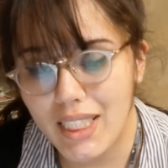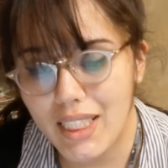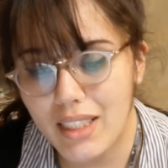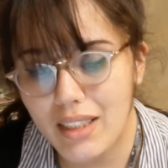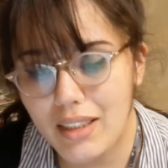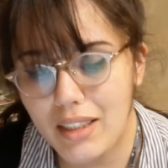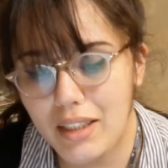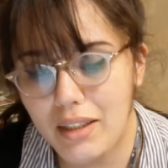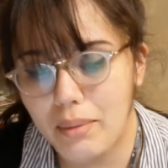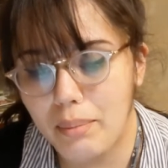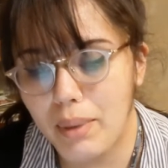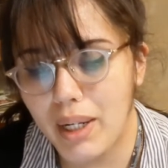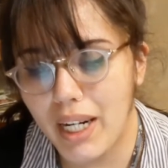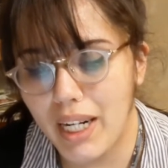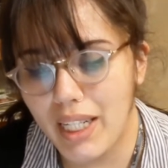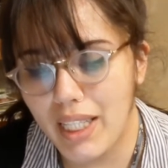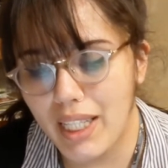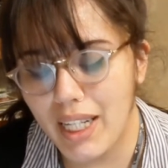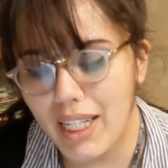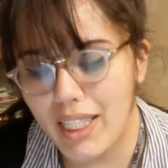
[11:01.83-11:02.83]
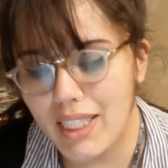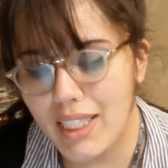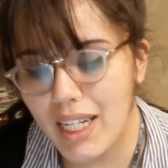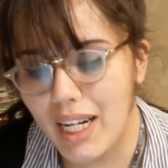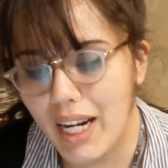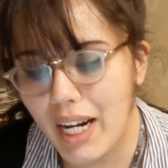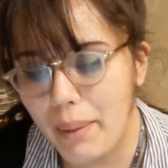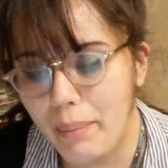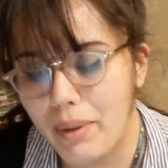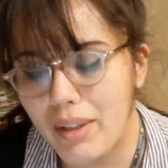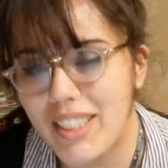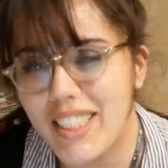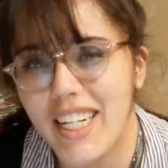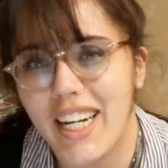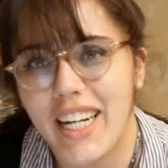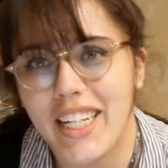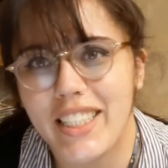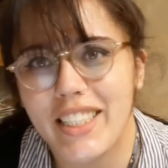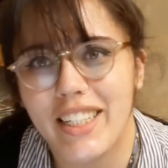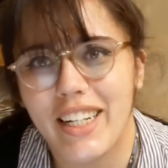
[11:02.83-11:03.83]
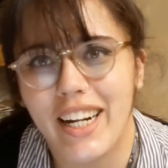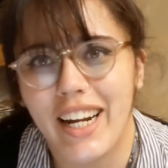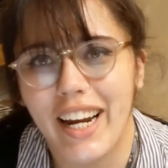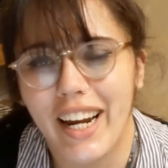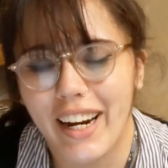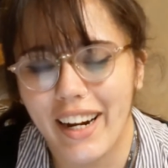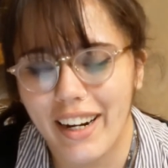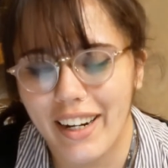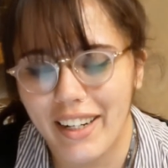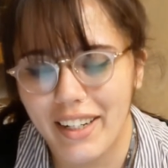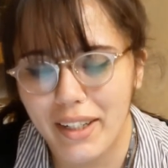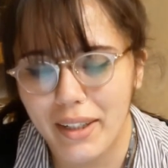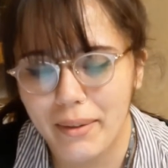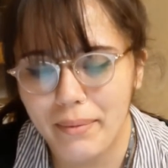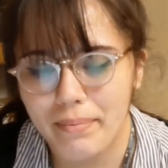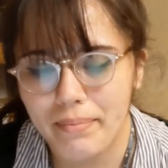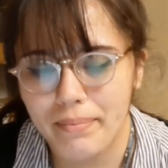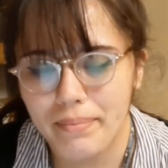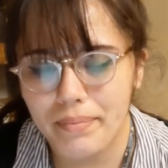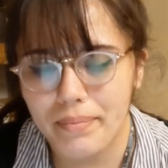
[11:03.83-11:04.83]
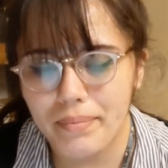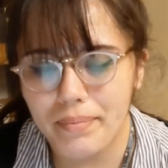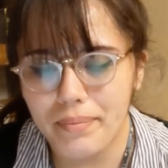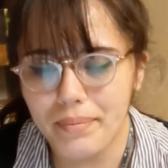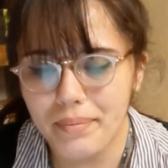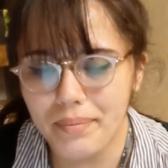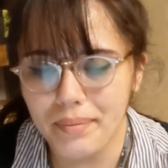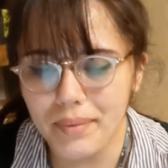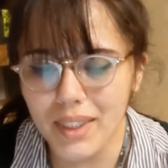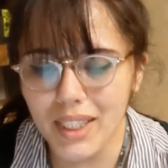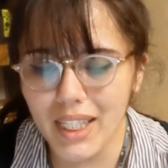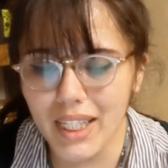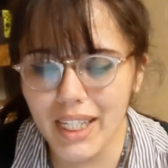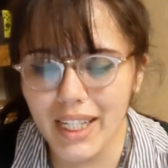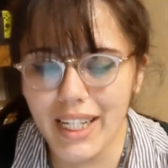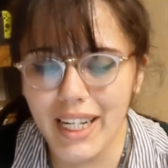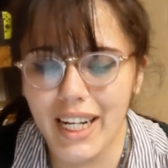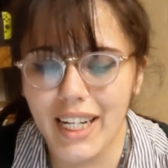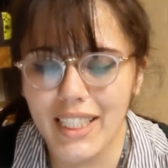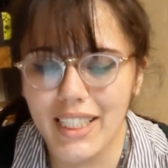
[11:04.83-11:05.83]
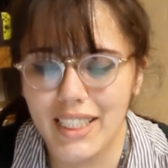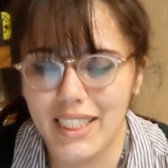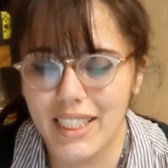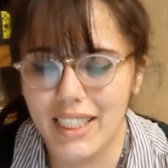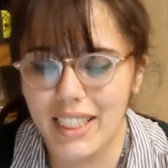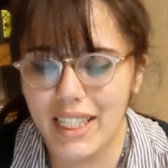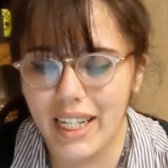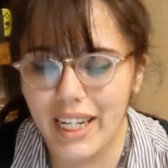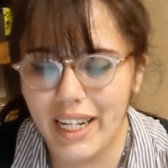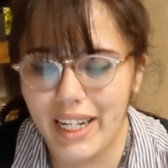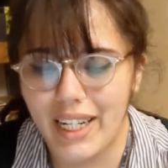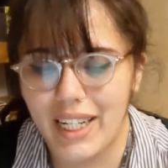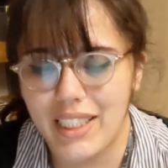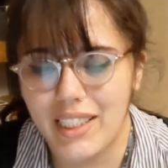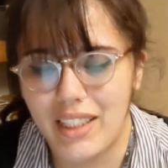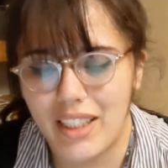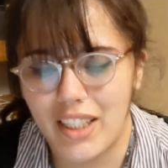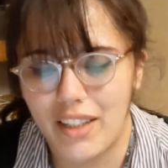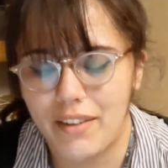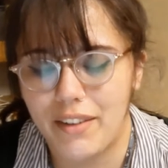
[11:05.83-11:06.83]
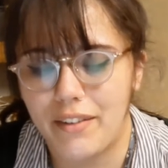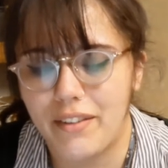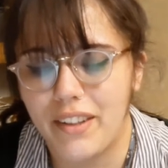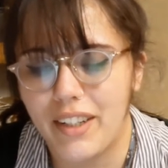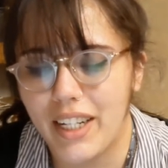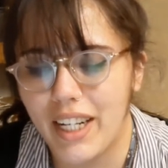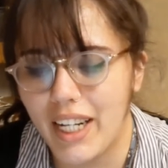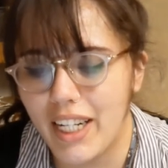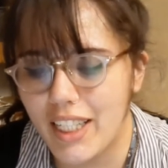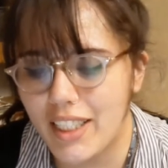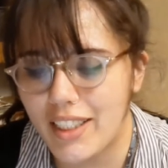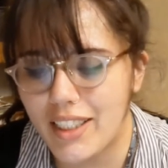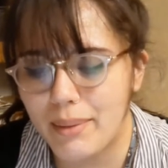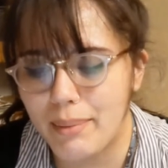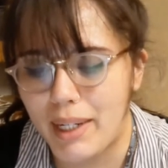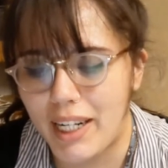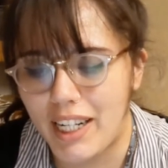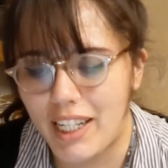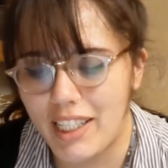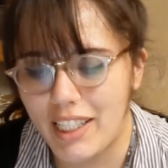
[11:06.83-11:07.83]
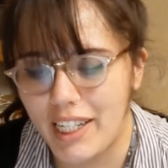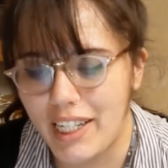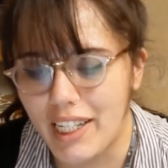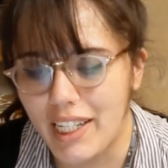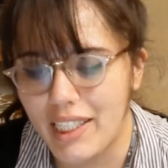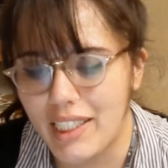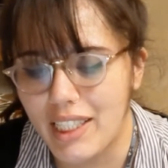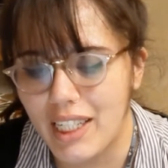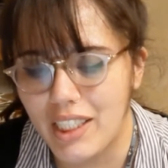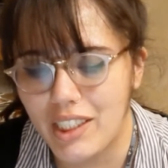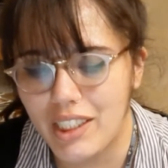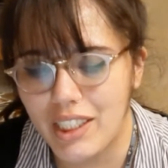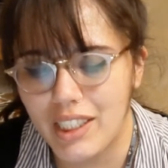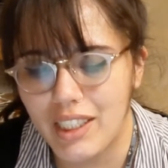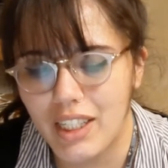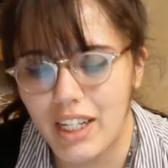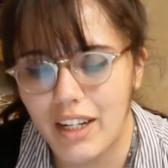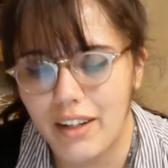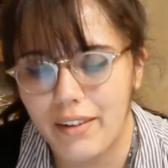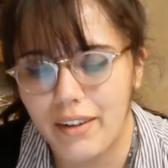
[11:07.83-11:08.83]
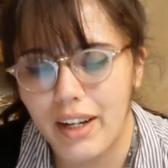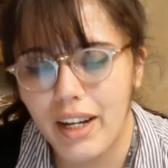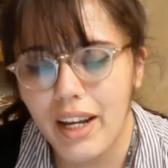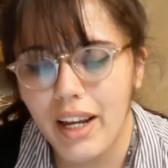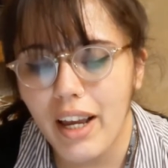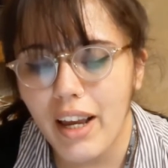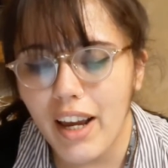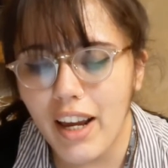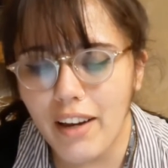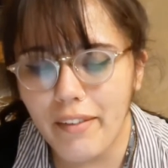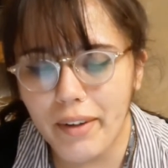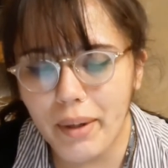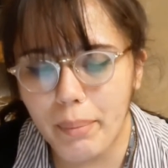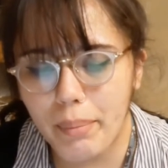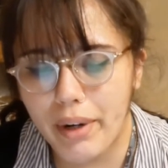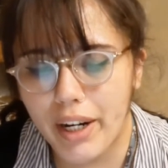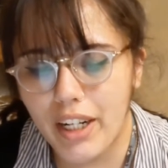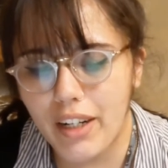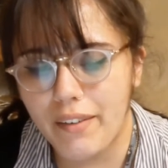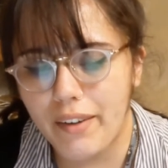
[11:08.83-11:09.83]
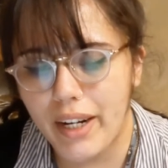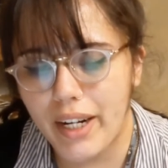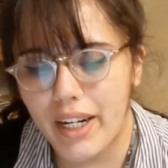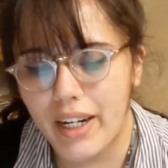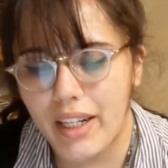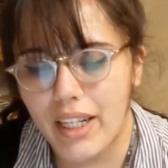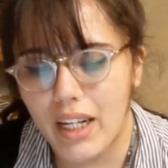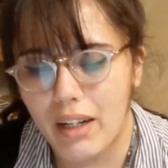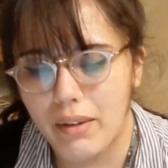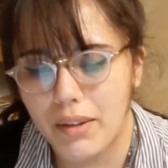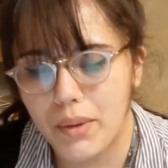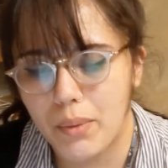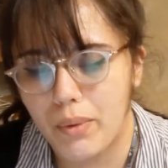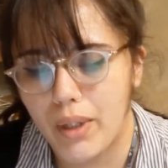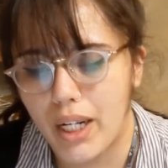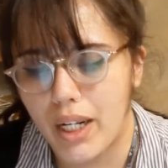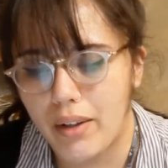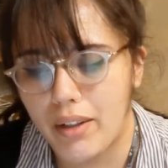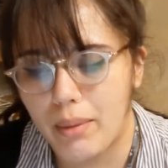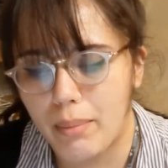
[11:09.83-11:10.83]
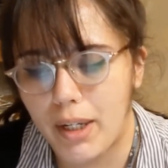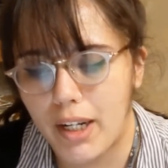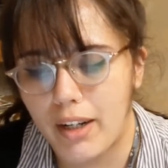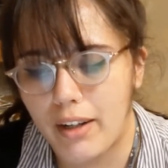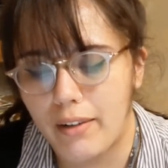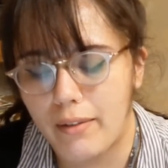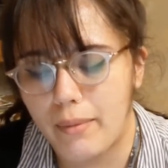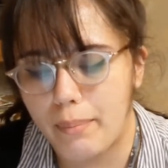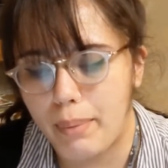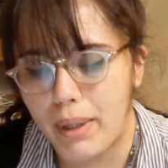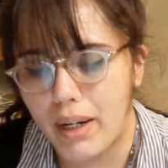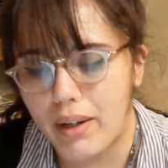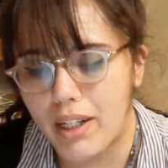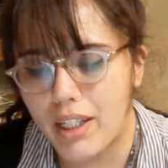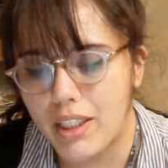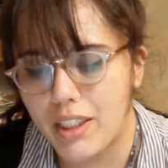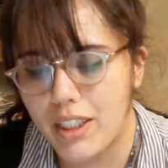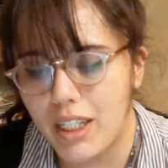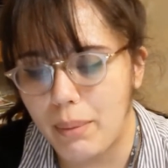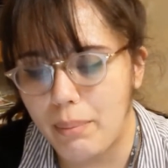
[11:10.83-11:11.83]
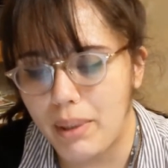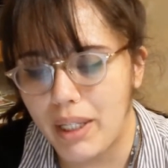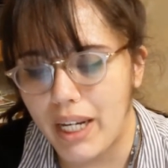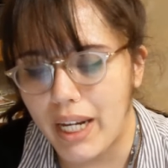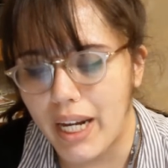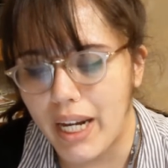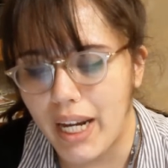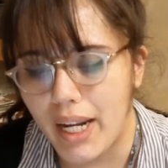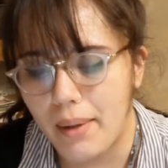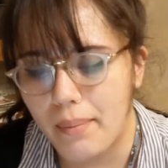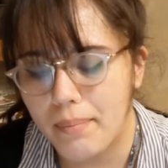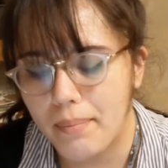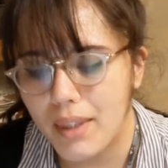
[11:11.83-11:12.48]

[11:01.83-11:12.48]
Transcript: Do you mind that time you dyed your hair? Yes, indeed. I shall never forget it, smiled Anne, touching the heavy braid of hair that was wound about her shapely head.